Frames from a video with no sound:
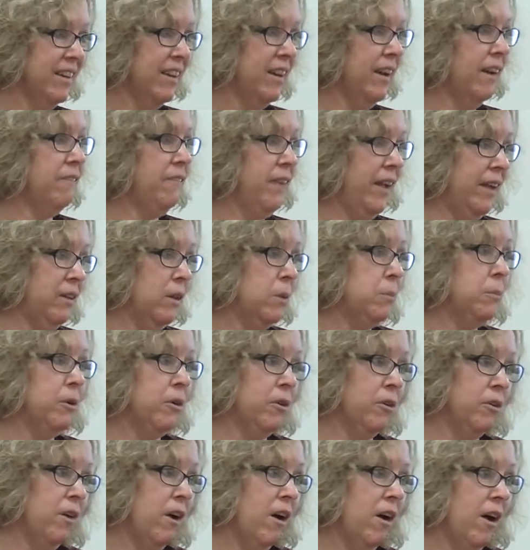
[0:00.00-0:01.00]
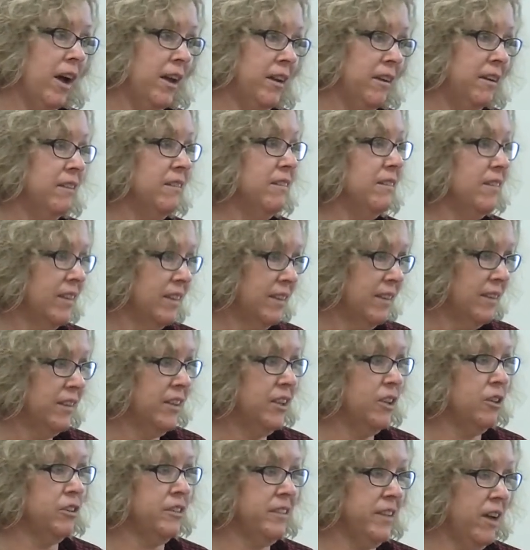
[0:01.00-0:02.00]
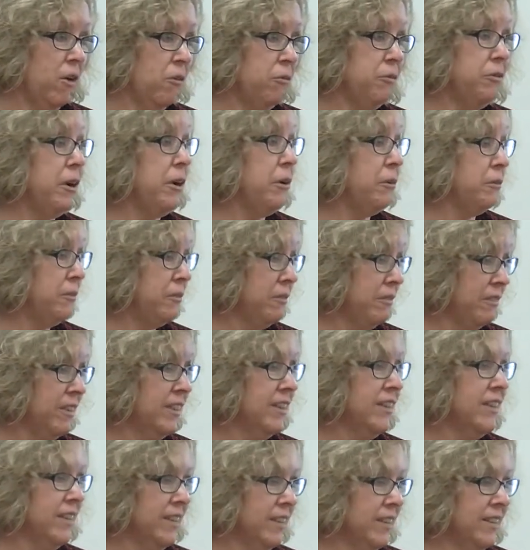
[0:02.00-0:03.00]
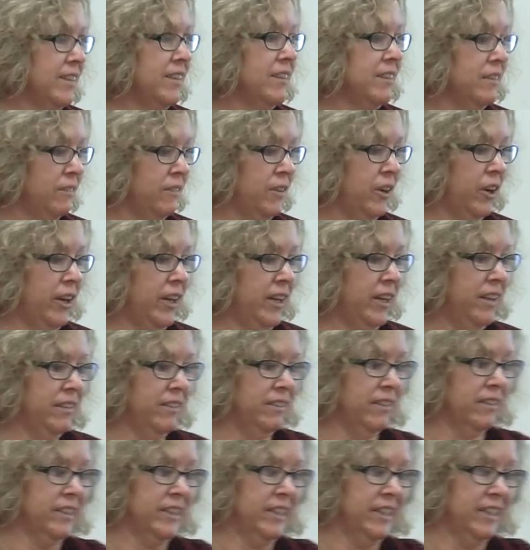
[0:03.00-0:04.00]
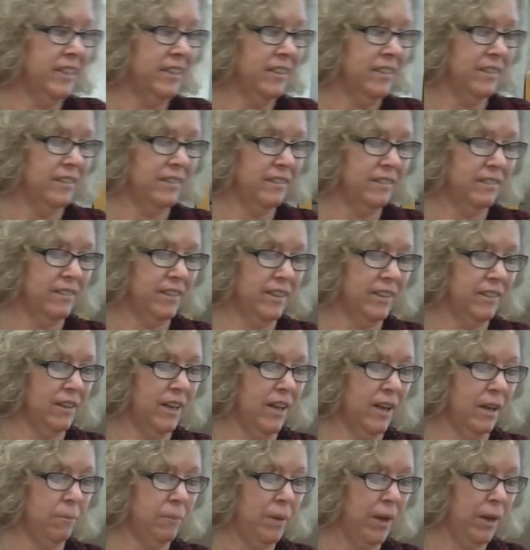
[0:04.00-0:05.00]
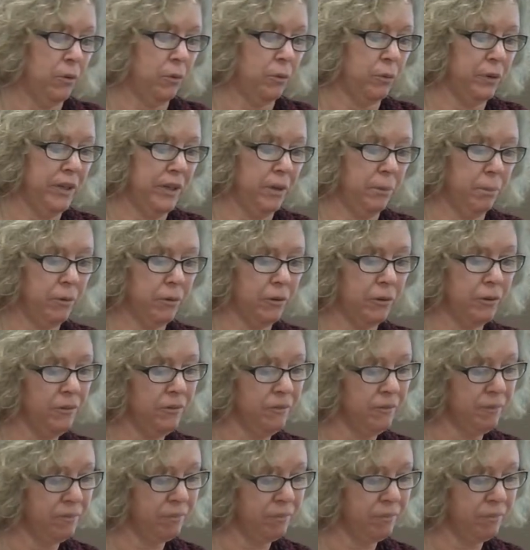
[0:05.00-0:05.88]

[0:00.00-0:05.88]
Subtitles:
available on your cell phone very easily and readable.